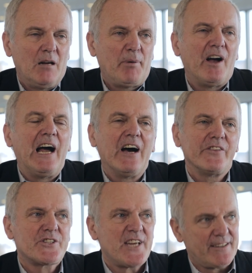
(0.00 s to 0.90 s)
about
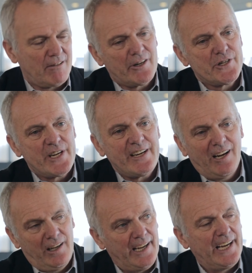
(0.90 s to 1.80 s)
how the technology
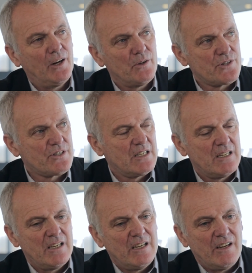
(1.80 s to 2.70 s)
allows
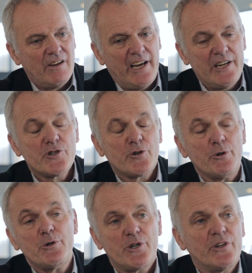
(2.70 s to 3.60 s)

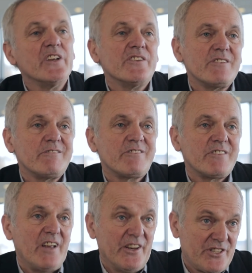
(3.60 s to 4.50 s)
intrusion and,
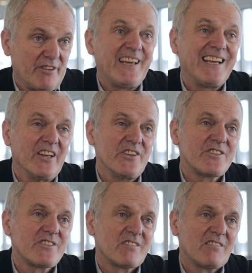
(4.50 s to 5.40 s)
and
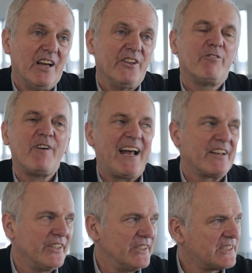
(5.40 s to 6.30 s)
surveillance. And the
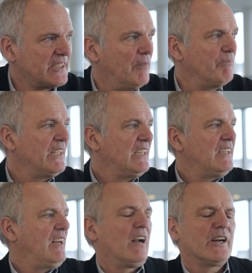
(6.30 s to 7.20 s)
fact that, um,
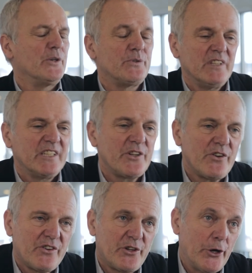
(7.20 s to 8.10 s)
I don't
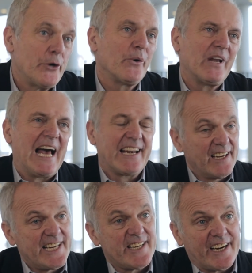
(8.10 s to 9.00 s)
know, Google
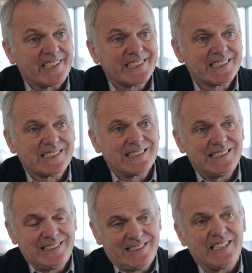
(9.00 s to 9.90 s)
Analytics
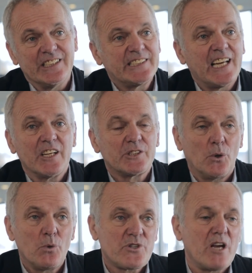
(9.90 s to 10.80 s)
can tell us
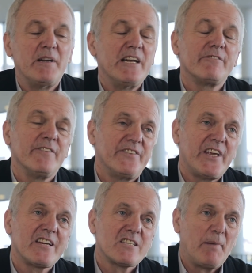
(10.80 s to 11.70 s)
all so many different
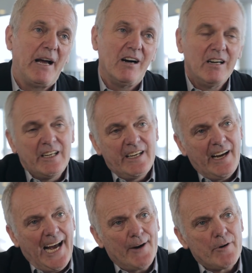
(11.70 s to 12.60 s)
things about
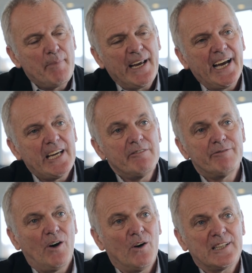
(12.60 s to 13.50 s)
how we
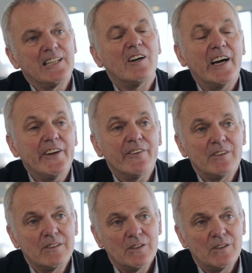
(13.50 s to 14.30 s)
behave online